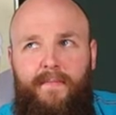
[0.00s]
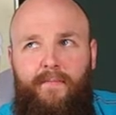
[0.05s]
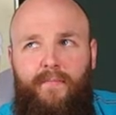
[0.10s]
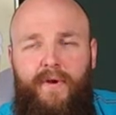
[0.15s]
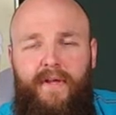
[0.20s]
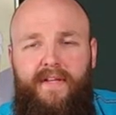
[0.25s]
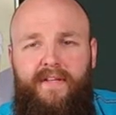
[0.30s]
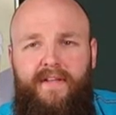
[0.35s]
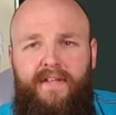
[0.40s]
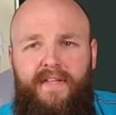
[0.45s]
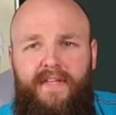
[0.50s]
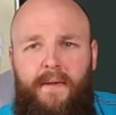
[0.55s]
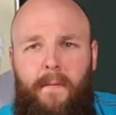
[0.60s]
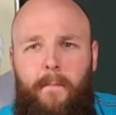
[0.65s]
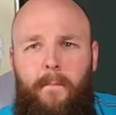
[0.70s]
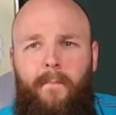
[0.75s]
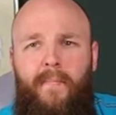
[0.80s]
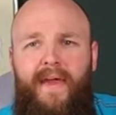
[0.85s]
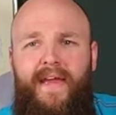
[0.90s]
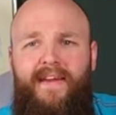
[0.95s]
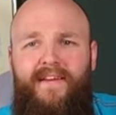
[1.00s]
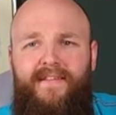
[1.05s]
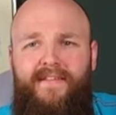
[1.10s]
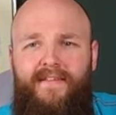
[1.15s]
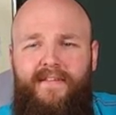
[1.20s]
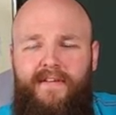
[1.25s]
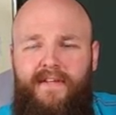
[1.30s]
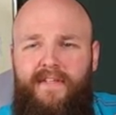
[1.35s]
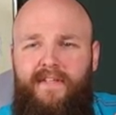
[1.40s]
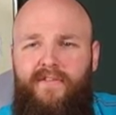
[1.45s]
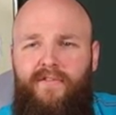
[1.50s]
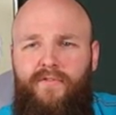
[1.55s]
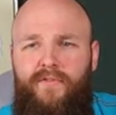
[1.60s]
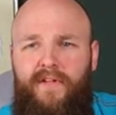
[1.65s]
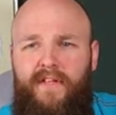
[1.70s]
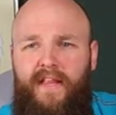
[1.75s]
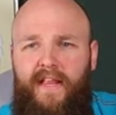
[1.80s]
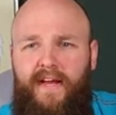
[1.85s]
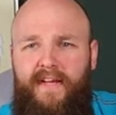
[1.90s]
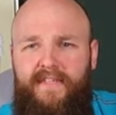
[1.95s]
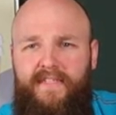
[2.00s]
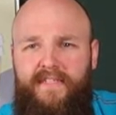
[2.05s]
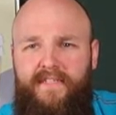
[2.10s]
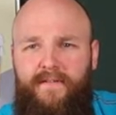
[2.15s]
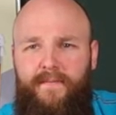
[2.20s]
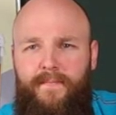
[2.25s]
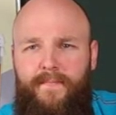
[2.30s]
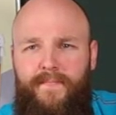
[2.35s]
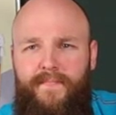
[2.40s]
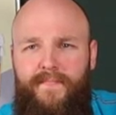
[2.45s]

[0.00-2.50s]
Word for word: practically baked into the glass